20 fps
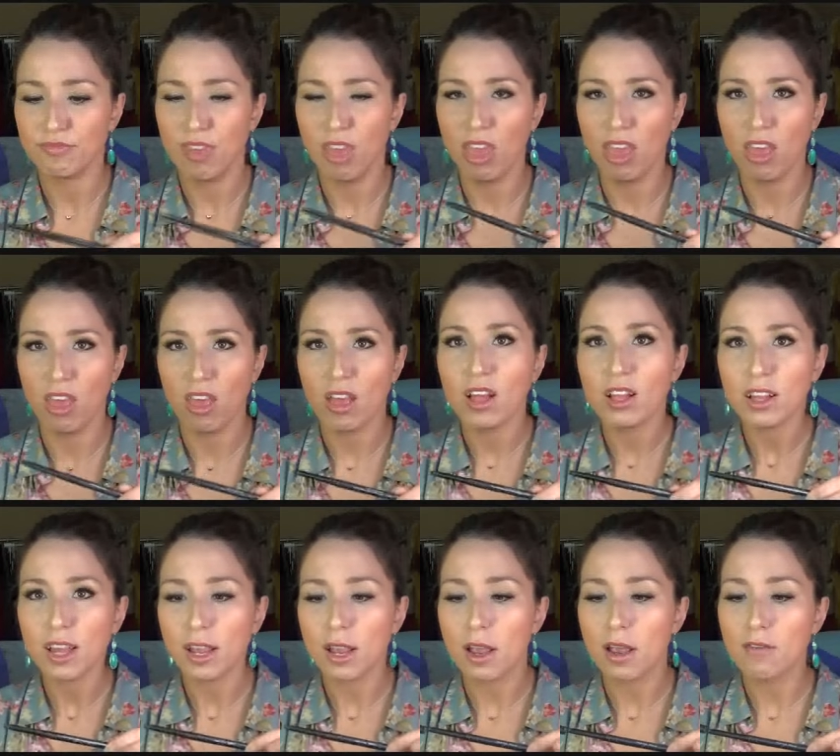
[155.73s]
meh.
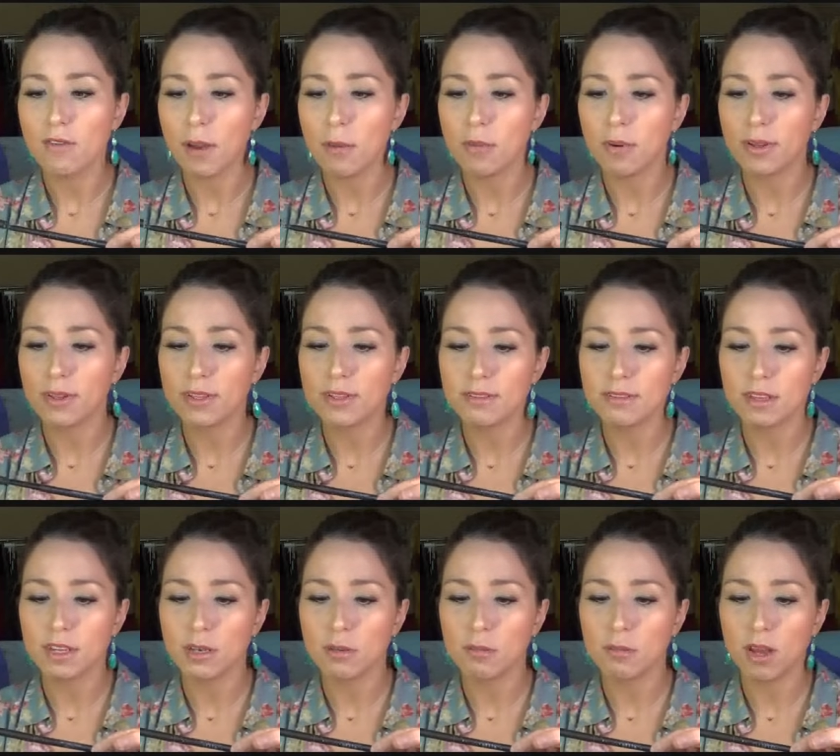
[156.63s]
Like, if I bring
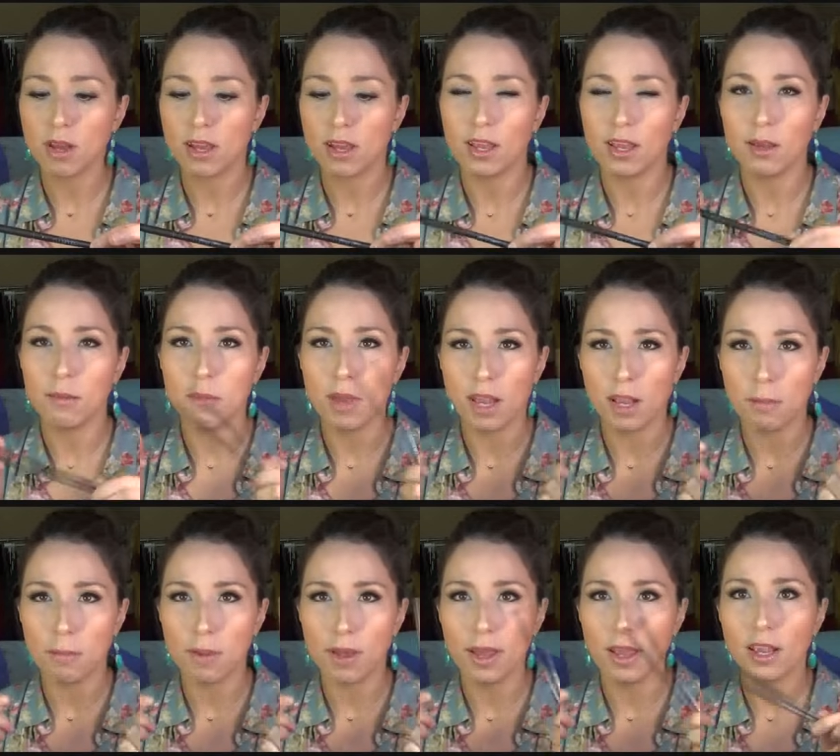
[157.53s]
this in my
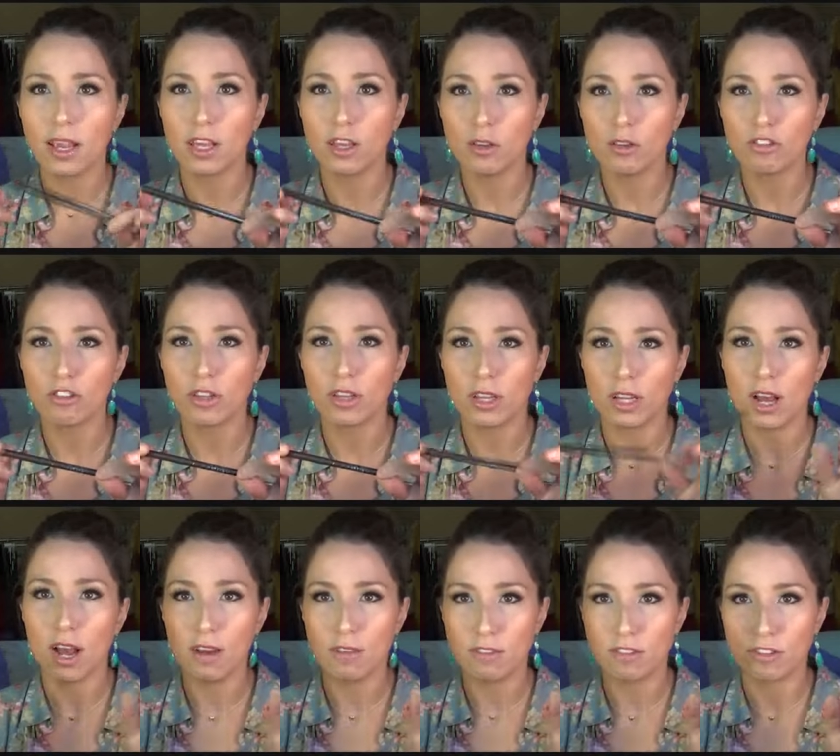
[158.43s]
makeup bag, usually the
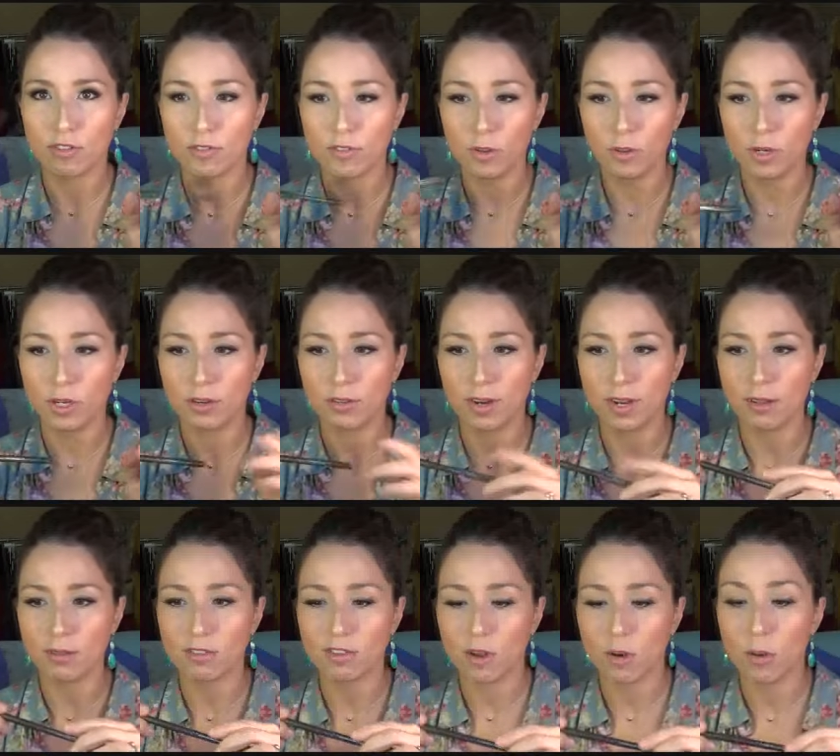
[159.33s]
cover's floating around.